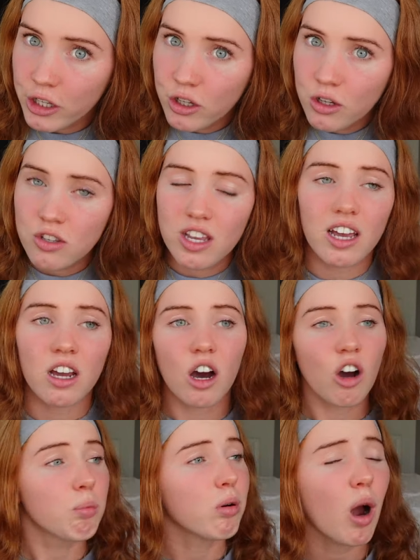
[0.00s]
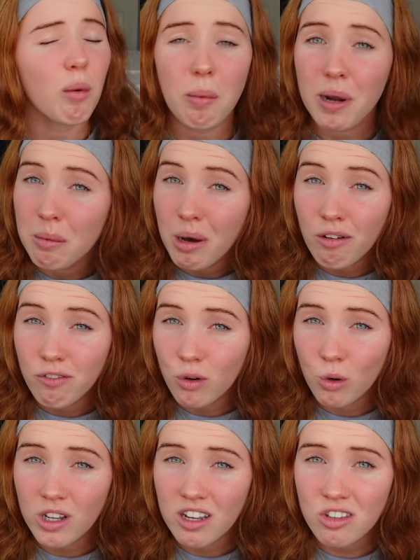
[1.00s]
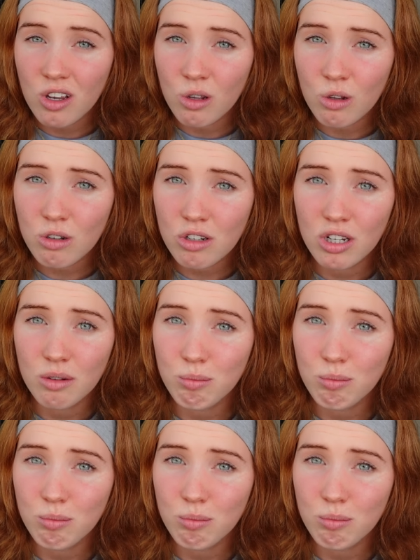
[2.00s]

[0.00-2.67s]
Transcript: using are probably about 4 years old,